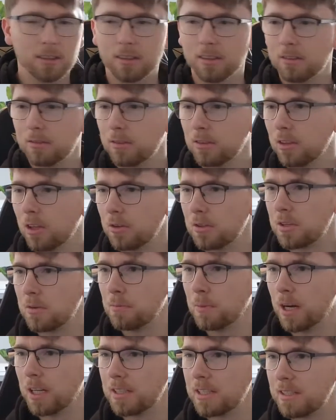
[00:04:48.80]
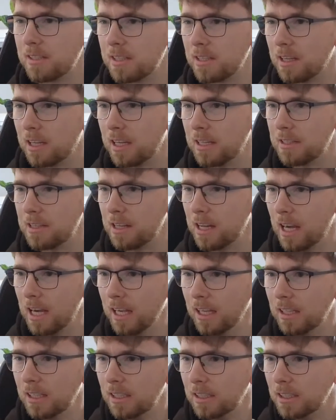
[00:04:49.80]
Lots of Martins in here today.
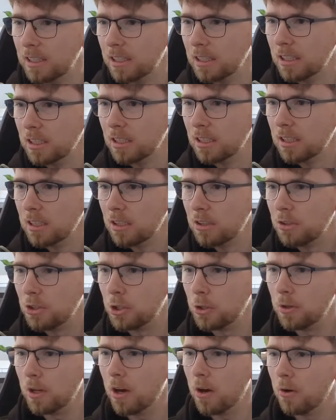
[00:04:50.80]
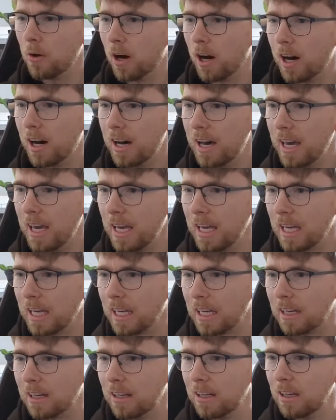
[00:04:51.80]
Juno,
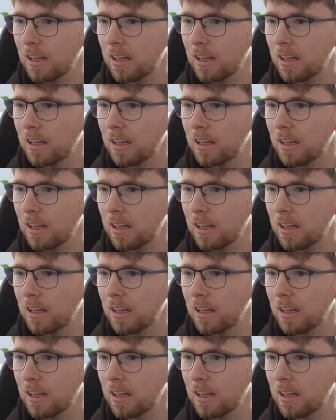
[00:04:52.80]
hi.